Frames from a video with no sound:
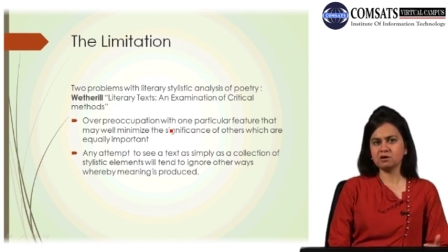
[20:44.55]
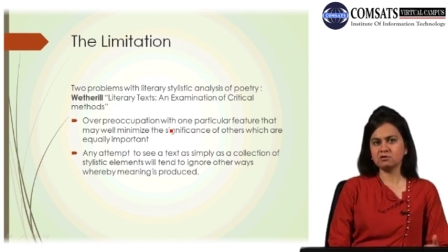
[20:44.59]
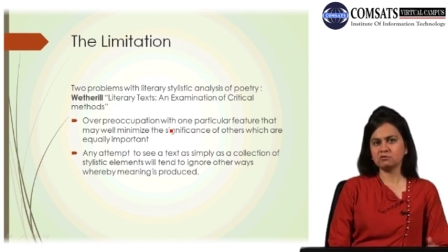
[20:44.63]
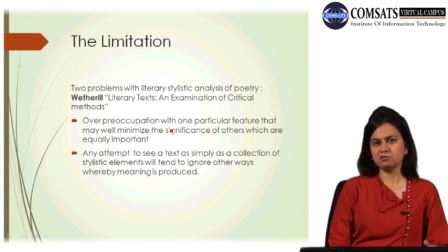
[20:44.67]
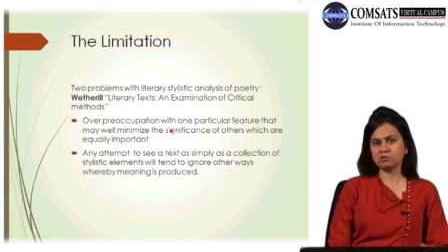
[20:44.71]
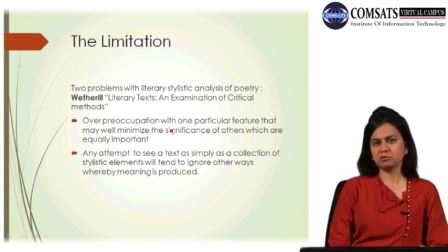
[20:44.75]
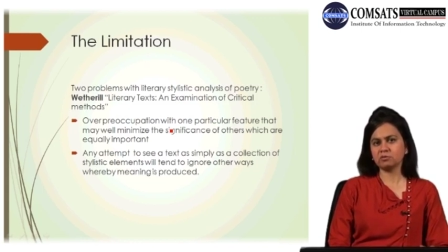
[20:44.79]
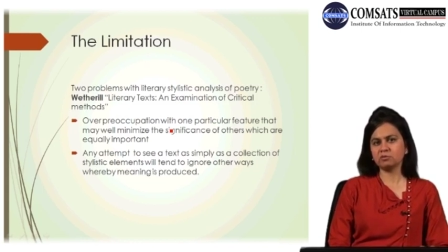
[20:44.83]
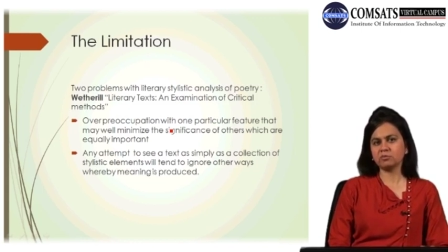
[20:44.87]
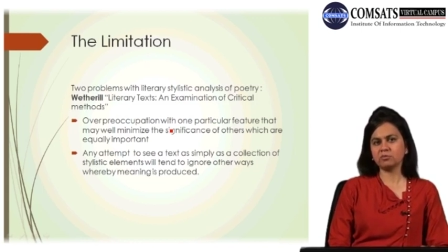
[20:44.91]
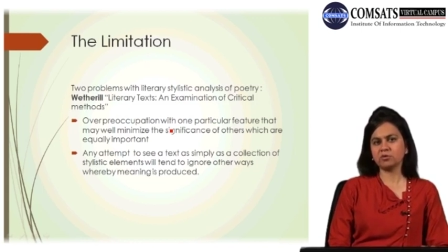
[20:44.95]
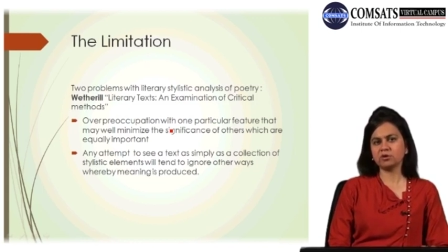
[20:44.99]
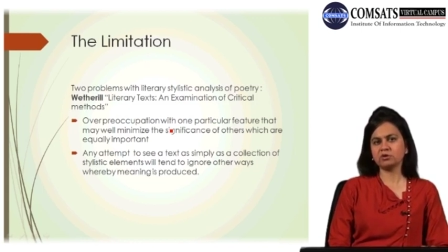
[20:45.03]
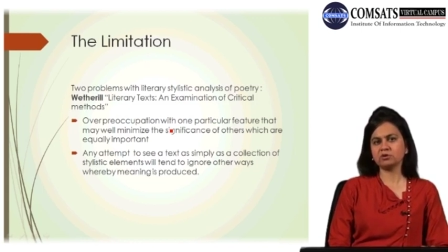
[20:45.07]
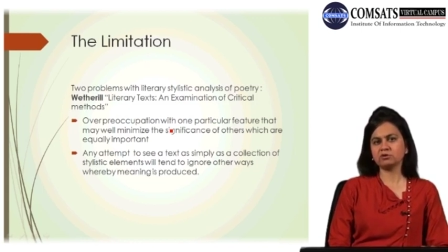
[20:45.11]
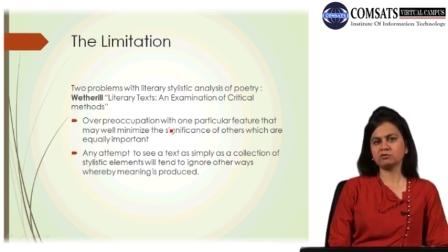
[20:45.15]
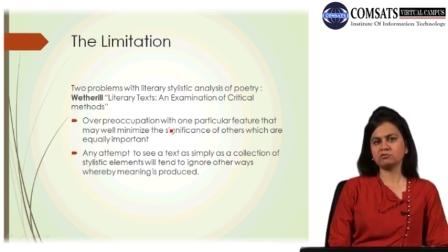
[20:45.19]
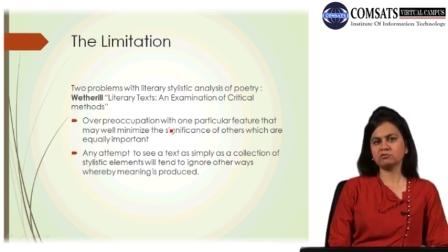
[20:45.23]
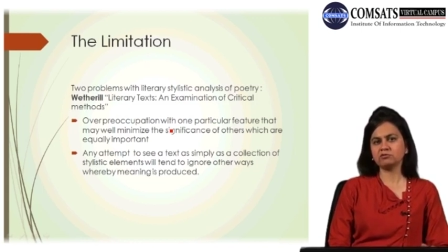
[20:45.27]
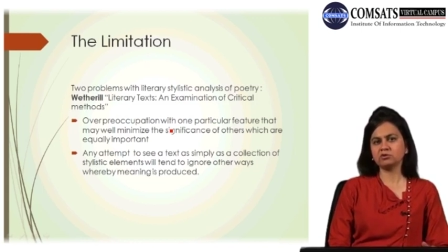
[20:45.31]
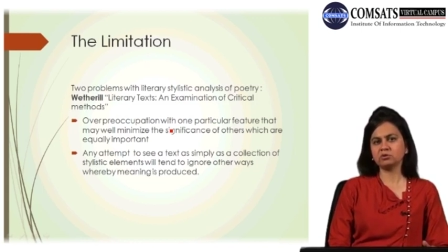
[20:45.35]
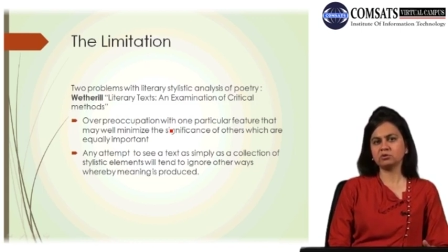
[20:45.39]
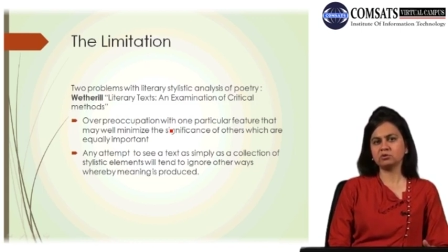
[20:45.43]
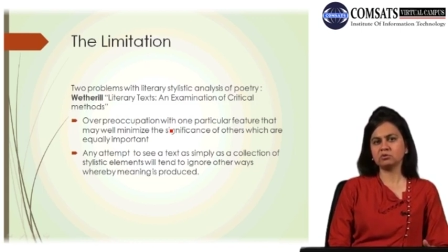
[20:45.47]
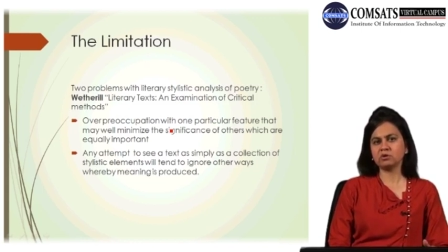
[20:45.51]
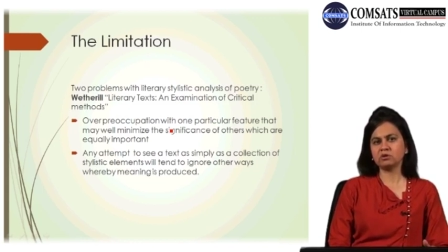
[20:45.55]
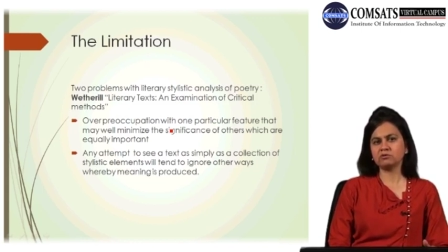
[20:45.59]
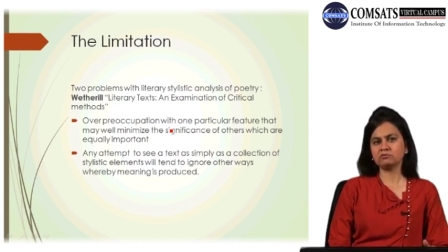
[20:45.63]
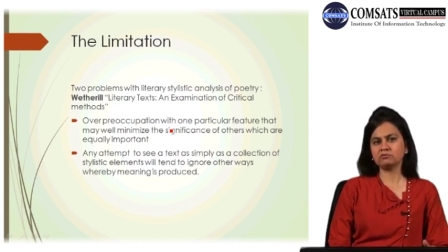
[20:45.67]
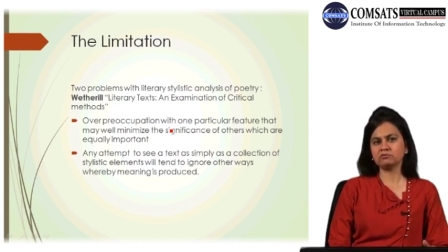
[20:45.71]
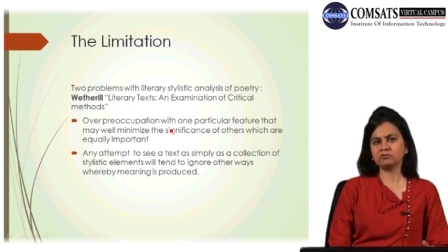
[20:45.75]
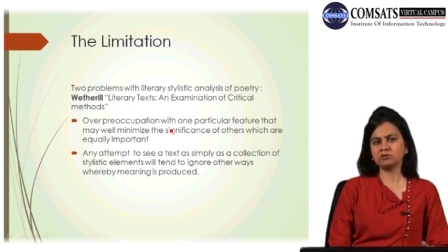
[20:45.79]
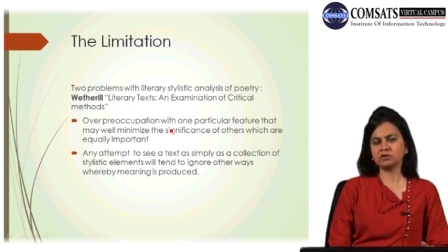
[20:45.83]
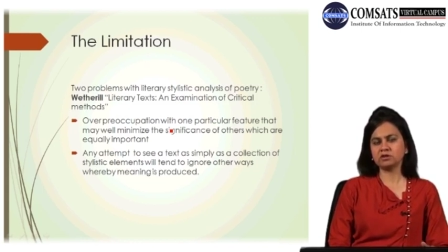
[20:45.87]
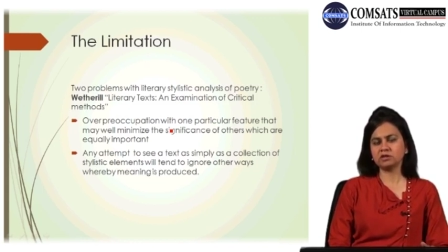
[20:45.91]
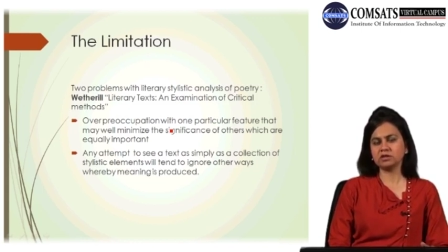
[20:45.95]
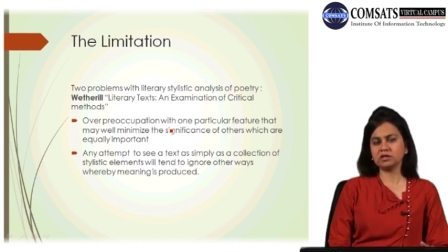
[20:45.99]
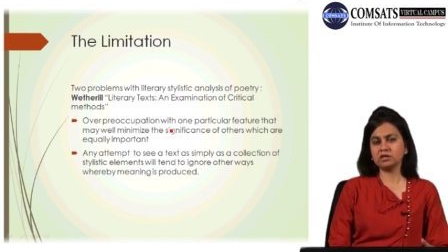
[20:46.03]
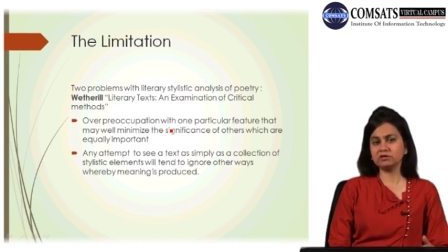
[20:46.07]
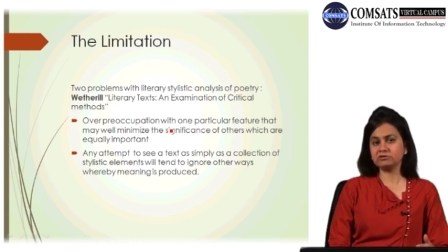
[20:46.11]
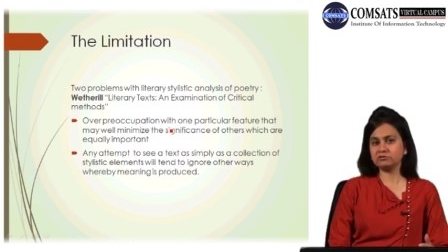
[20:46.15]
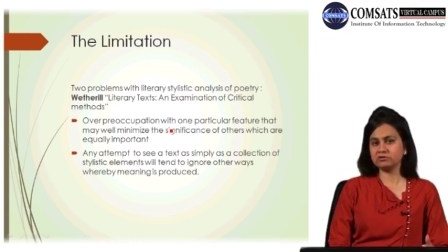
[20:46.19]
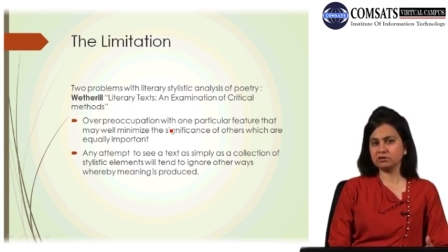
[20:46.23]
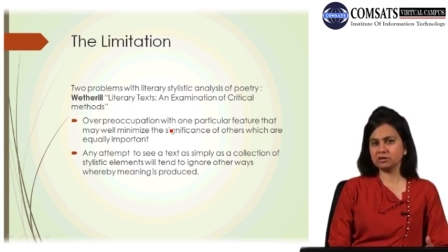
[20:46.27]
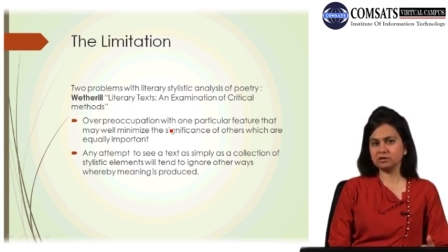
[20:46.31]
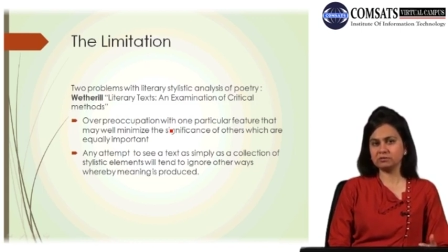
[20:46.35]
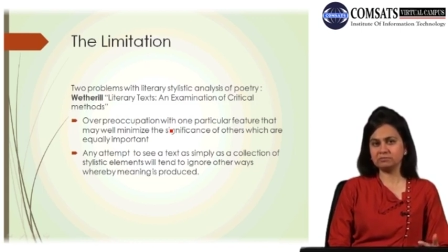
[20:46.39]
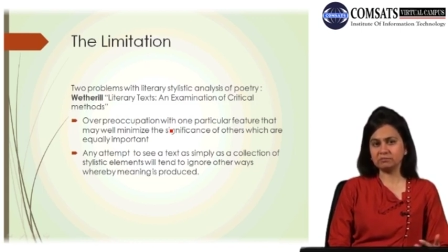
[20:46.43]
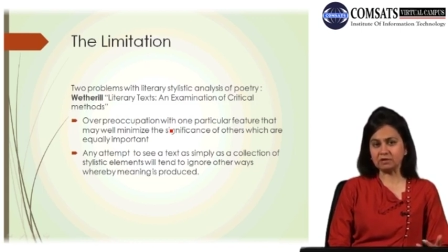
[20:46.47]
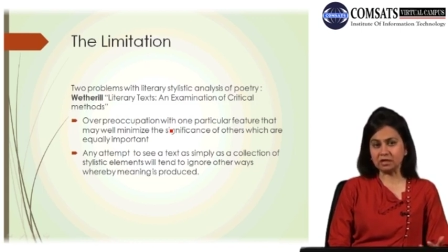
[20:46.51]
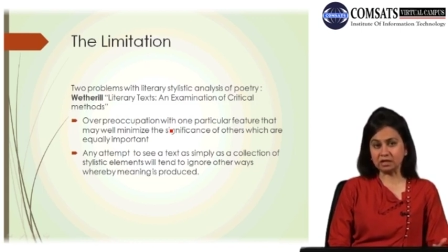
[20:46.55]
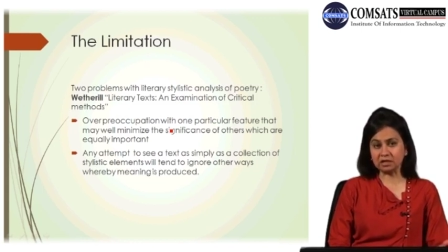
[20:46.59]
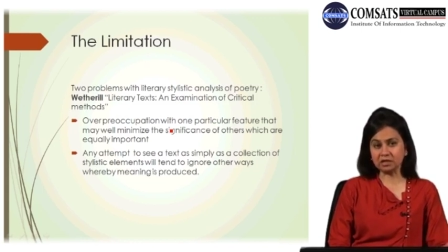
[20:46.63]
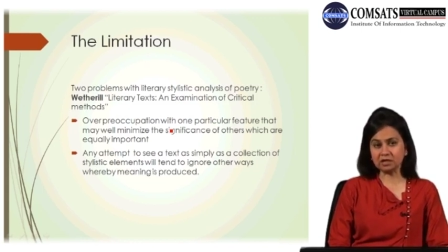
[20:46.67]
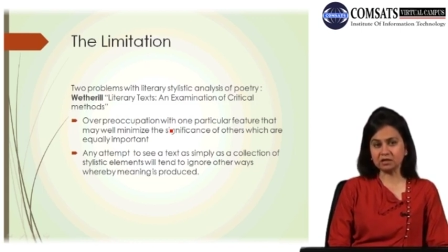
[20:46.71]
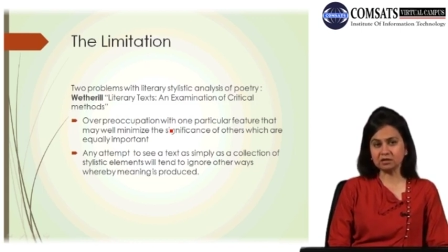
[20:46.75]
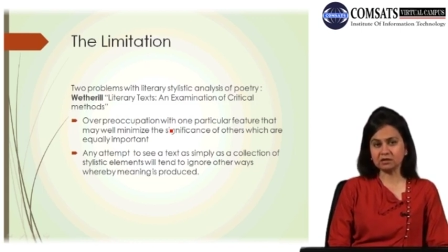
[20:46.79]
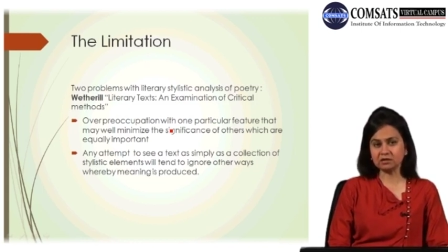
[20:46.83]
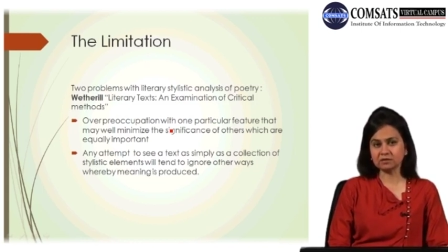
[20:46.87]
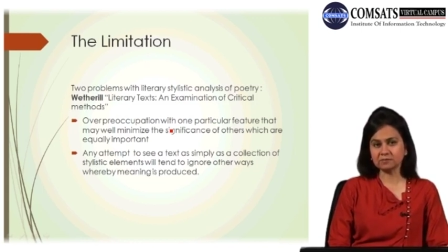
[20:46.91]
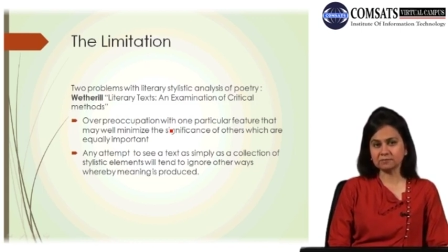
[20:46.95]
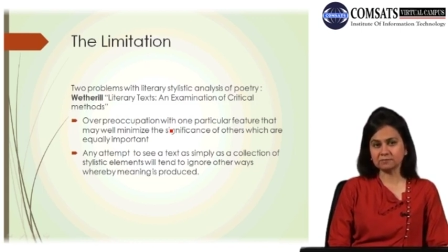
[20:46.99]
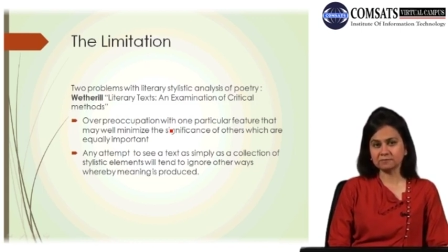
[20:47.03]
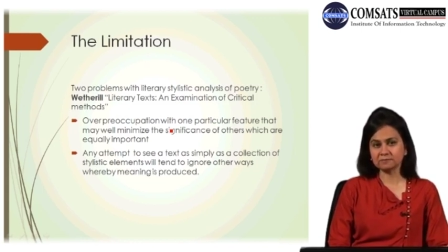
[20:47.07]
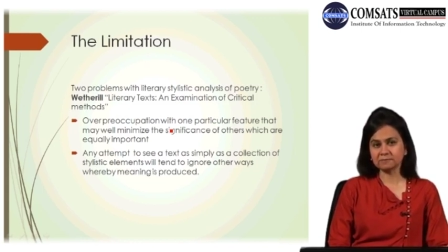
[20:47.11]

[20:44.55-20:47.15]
from the point of view of literal meaning